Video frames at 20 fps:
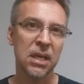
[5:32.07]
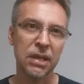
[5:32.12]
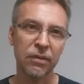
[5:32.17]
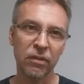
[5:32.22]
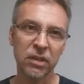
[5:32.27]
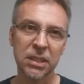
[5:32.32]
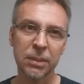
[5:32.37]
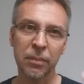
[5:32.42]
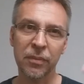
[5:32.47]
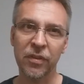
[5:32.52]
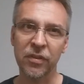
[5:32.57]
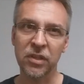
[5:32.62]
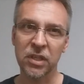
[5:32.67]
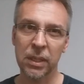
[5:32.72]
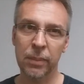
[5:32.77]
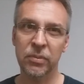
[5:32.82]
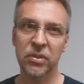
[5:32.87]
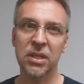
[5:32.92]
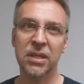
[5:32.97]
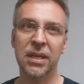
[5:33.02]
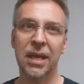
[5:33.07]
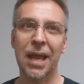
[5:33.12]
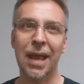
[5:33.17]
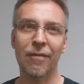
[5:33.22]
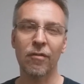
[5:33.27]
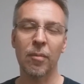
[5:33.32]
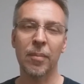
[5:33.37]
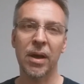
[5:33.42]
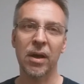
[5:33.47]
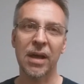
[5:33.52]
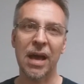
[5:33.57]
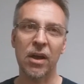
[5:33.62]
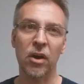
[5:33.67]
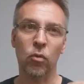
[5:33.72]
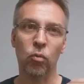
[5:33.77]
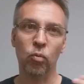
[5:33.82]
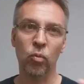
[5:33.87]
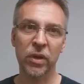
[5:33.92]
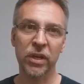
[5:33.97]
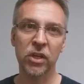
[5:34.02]
even some of the tips he gave about how
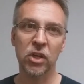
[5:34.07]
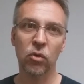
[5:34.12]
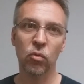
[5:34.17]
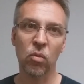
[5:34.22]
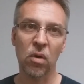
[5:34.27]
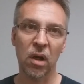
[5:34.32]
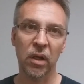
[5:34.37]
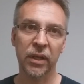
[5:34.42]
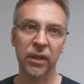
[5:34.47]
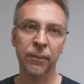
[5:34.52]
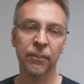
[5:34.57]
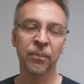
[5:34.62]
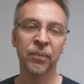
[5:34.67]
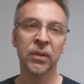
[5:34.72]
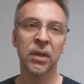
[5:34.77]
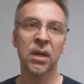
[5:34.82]
to rig your wallet,